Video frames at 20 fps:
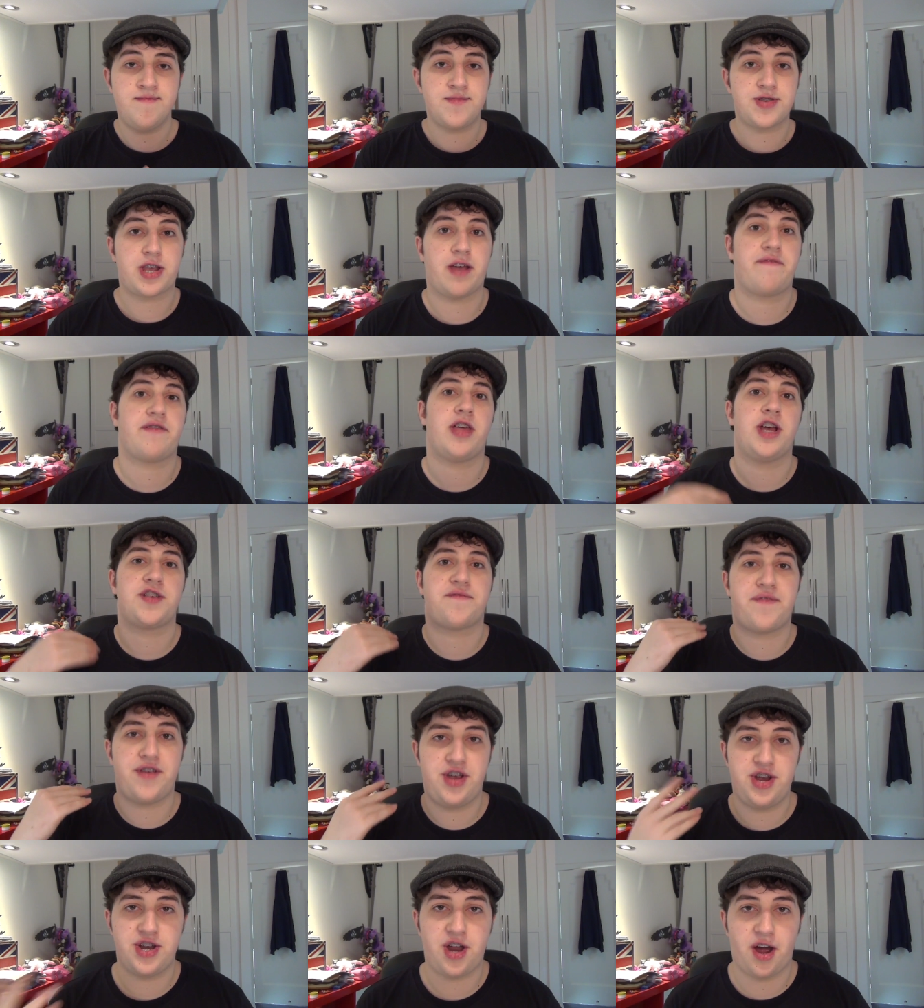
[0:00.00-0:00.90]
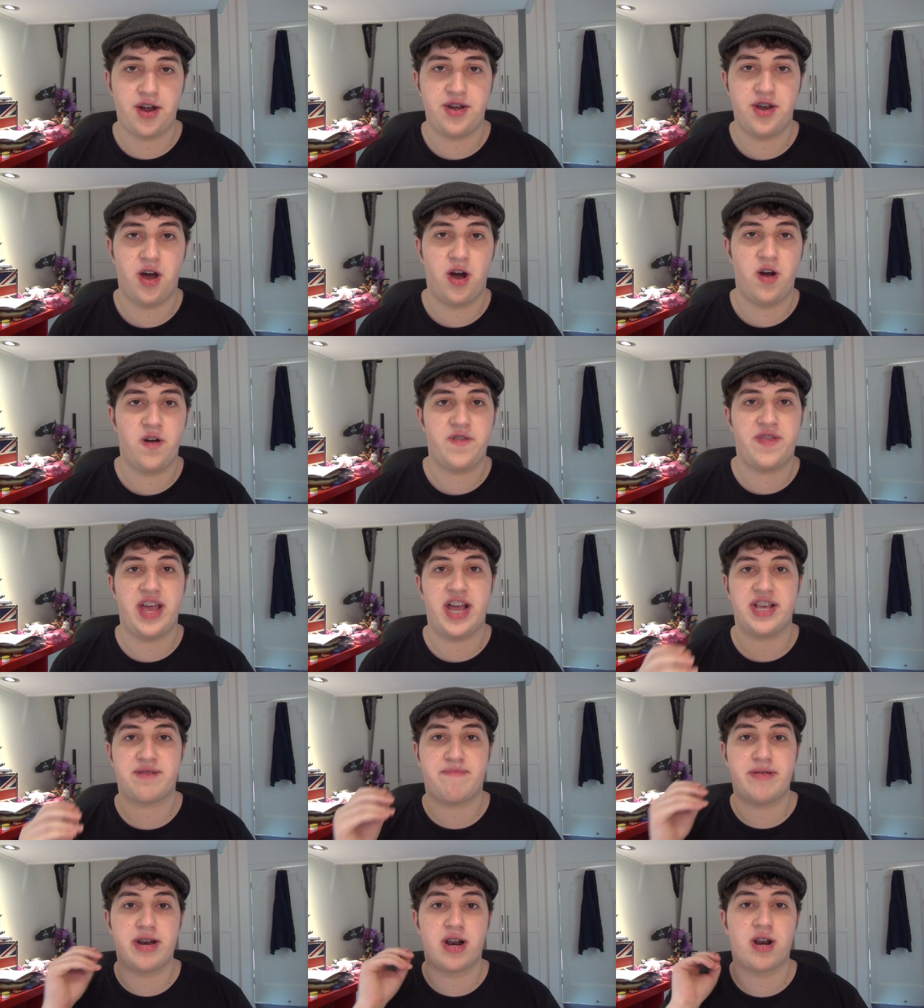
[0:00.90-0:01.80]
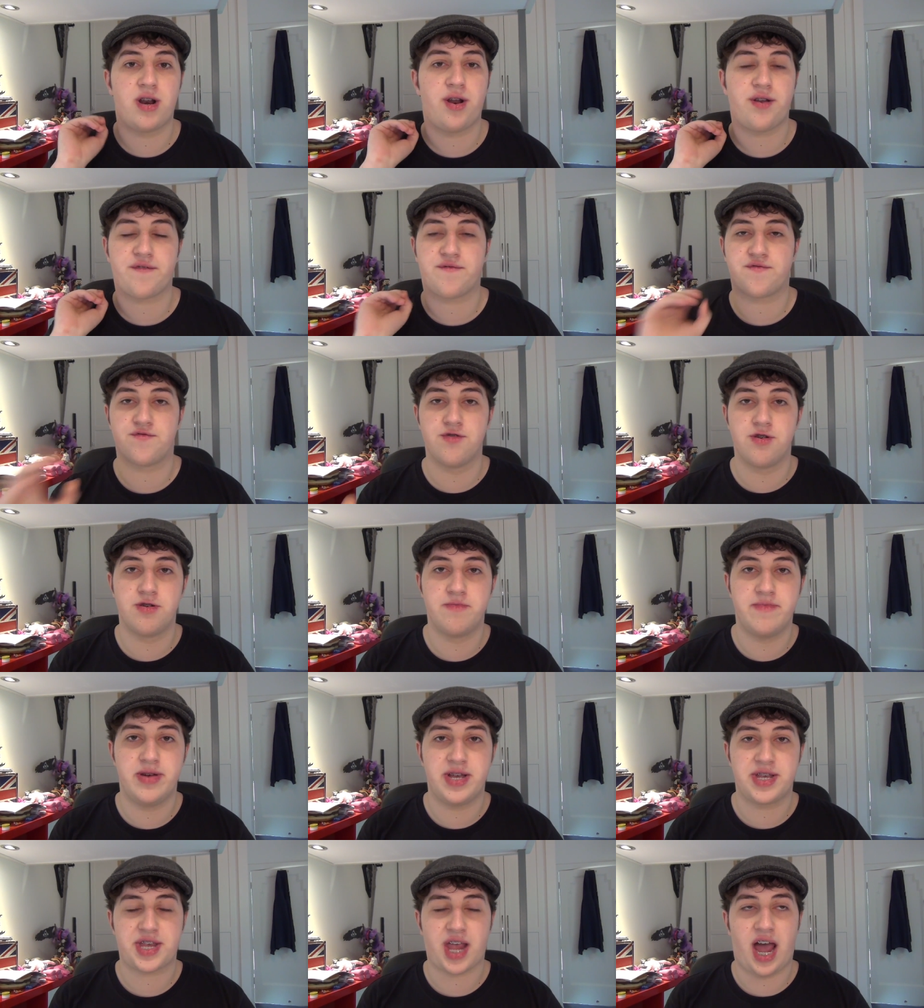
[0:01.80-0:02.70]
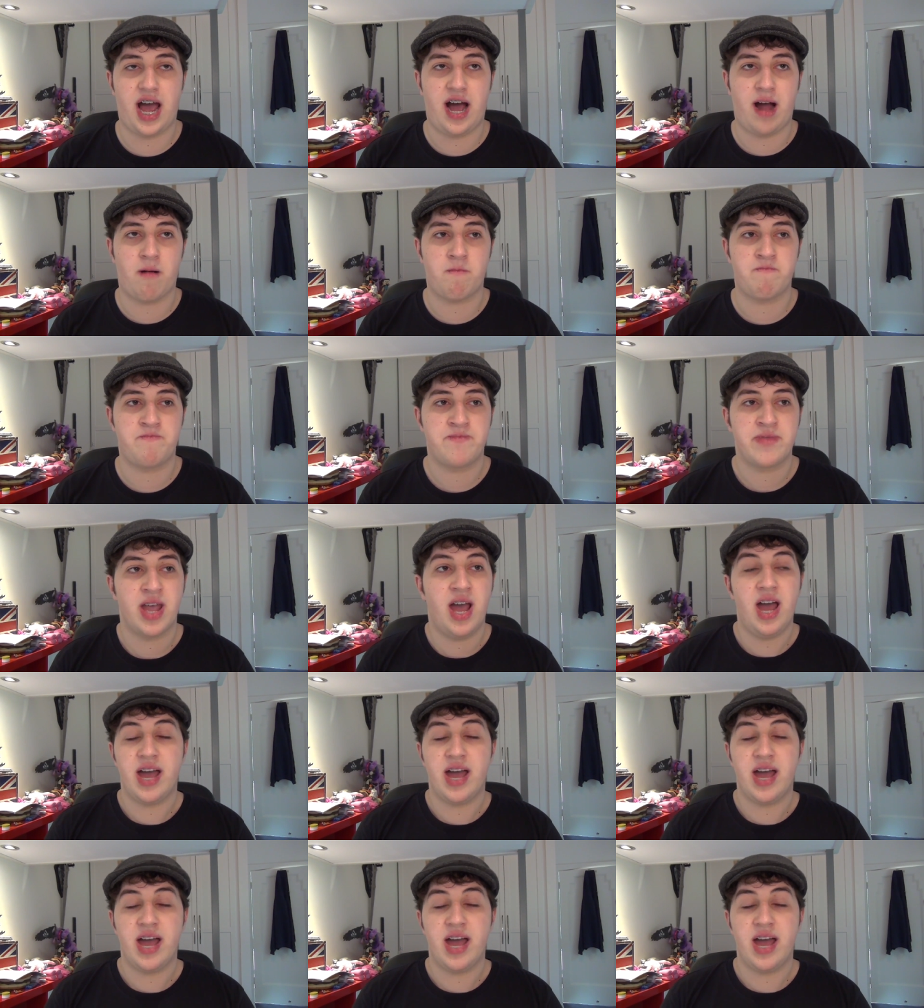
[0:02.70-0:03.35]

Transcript: So for those of you who don't know, there's been a lot of rumours um,